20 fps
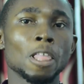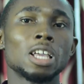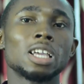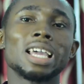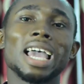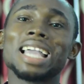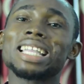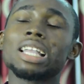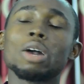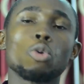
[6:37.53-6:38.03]

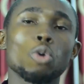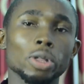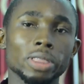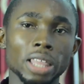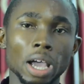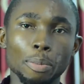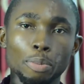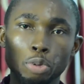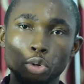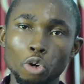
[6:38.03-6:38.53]
enye
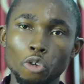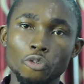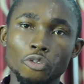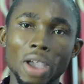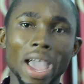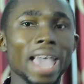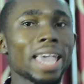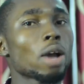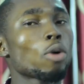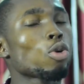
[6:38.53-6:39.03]
waterproof
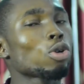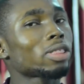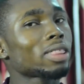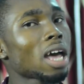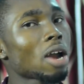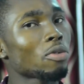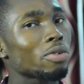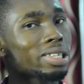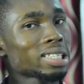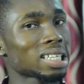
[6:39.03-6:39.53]
e
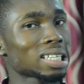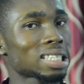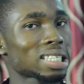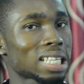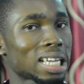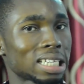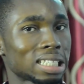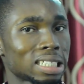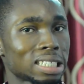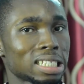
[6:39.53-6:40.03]
water
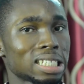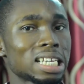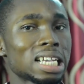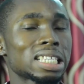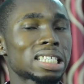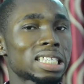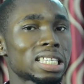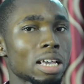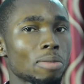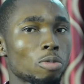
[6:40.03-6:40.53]
resistant
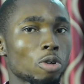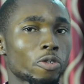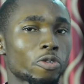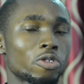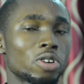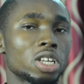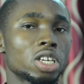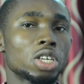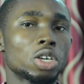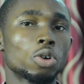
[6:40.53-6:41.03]
yen ti bro
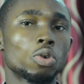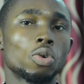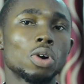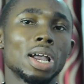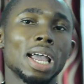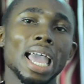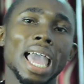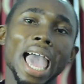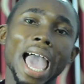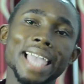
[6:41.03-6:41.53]
phone you
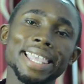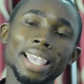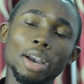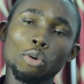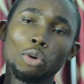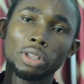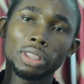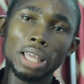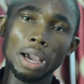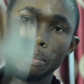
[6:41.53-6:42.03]
enye
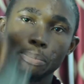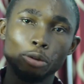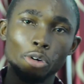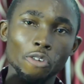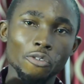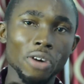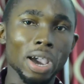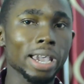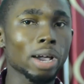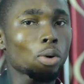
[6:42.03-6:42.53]

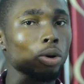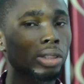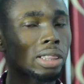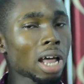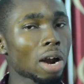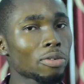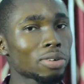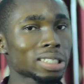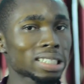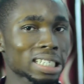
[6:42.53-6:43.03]
waterproof e
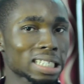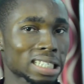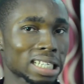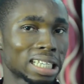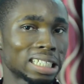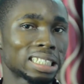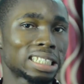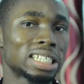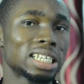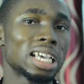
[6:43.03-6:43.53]
water
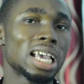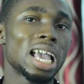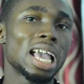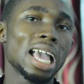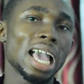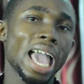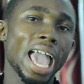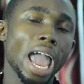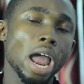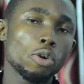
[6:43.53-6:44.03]
resistant ti
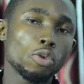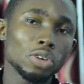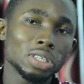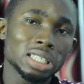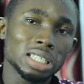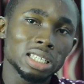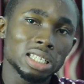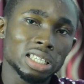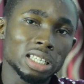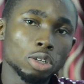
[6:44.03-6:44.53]
e
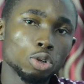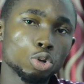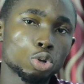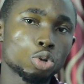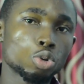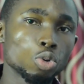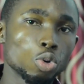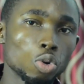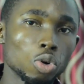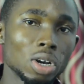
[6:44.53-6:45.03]
resistant
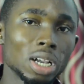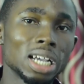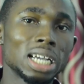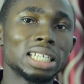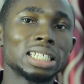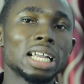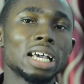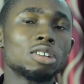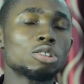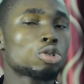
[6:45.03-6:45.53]
so
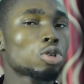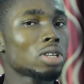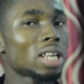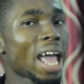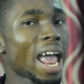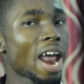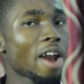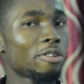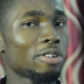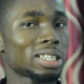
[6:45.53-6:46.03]
na nso
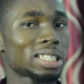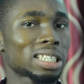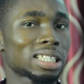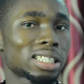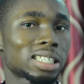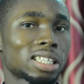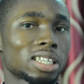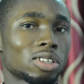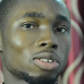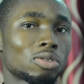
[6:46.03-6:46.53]
na
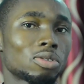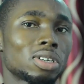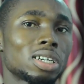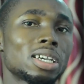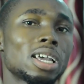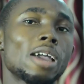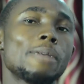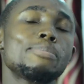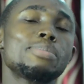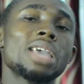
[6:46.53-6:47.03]
resistant no
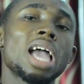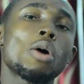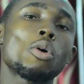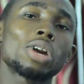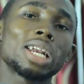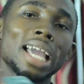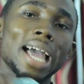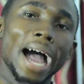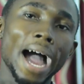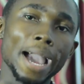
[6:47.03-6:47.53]
e bia
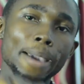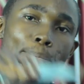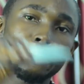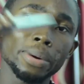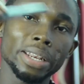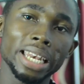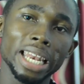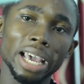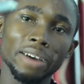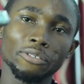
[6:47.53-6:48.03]
won IP
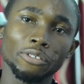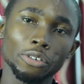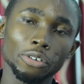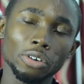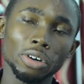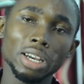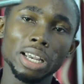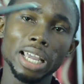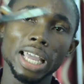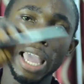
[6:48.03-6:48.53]

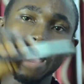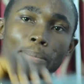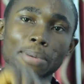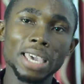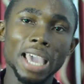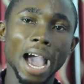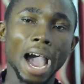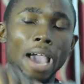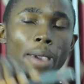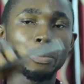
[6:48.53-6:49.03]
level e
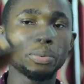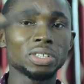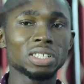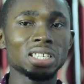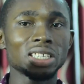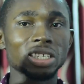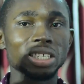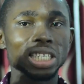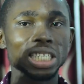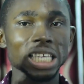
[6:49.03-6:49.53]
bia
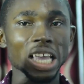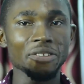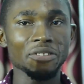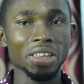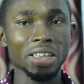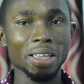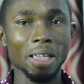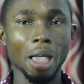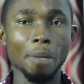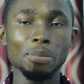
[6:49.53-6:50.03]

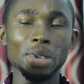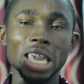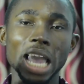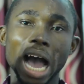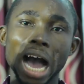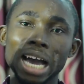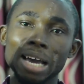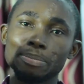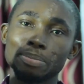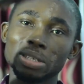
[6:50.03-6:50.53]
IP67 e bia
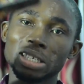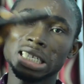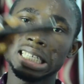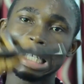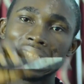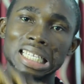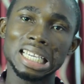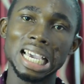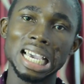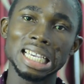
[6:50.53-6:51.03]

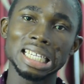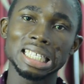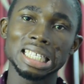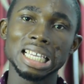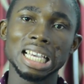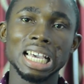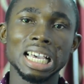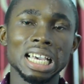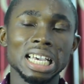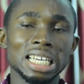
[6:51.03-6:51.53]

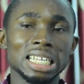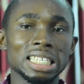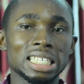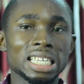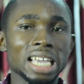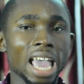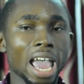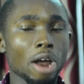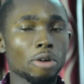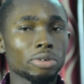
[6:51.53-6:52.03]
IP68
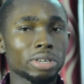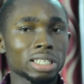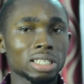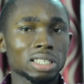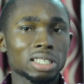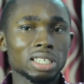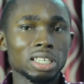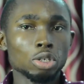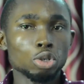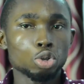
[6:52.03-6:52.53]
nti e
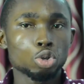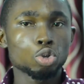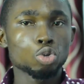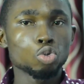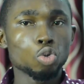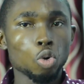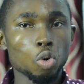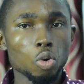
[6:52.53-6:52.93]
resistant so